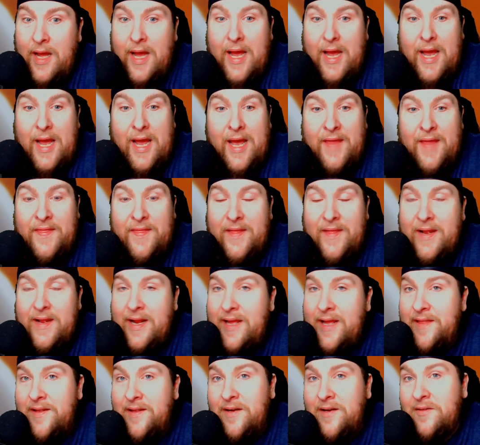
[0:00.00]
and then
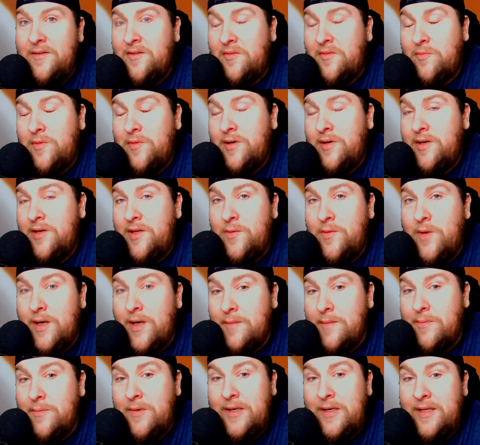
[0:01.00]
anything else really you want
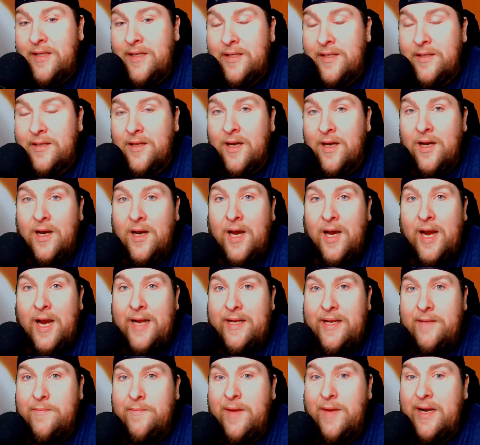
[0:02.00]
to put in it. I
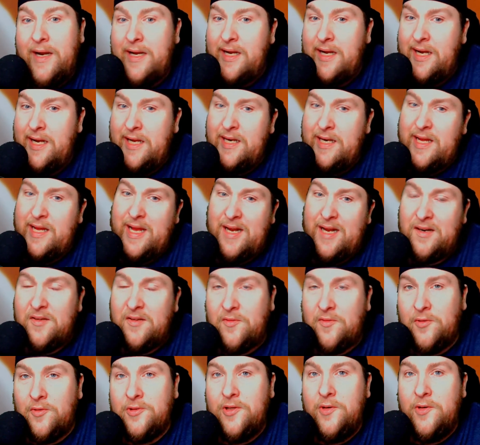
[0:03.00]
did mine kind of
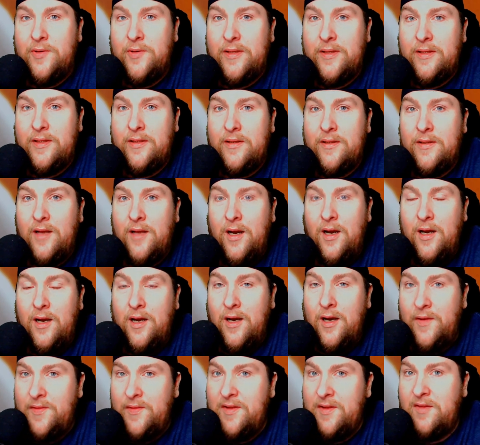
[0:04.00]
extra loaded
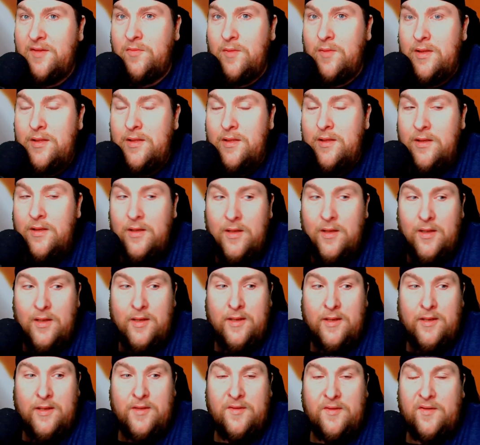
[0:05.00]
on this one,
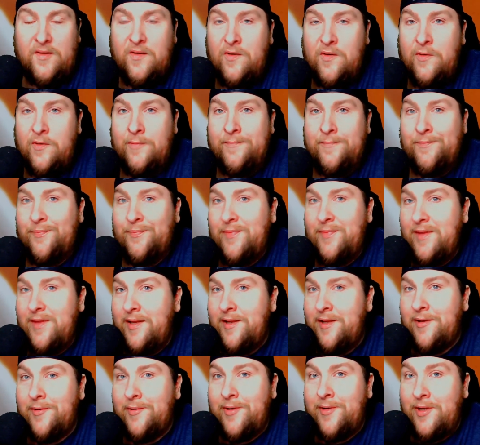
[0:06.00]
so
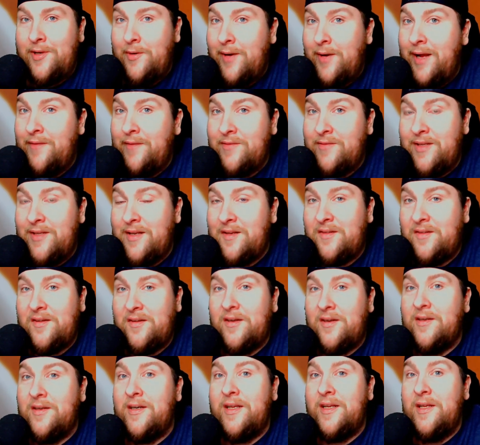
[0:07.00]
you don't have to
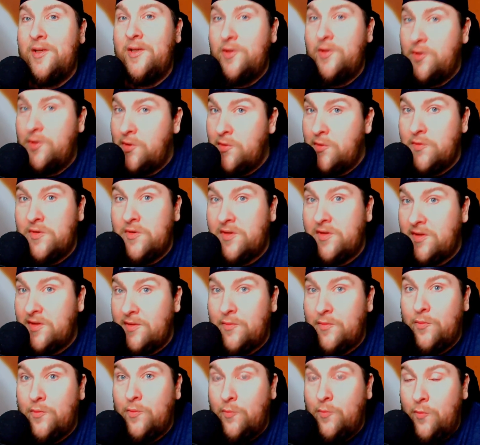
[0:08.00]
necessarily use
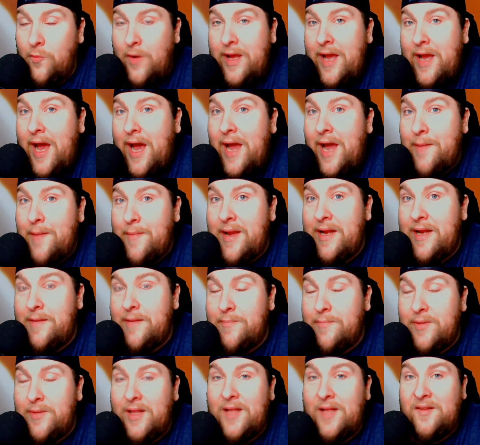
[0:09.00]
the way I made it,
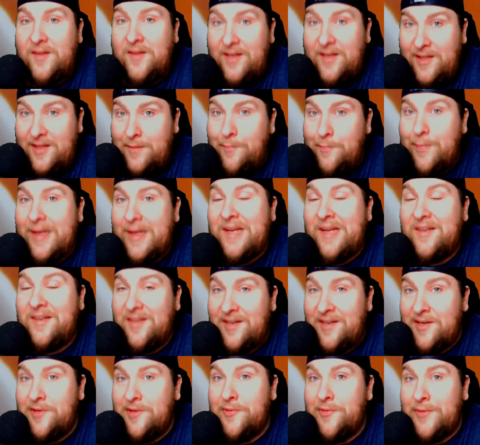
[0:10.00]
but that's like the
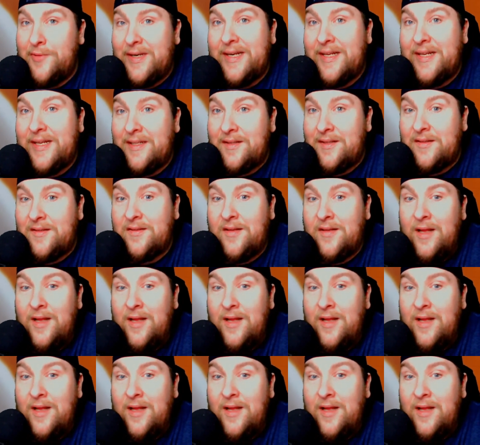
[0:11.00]
basic ingredients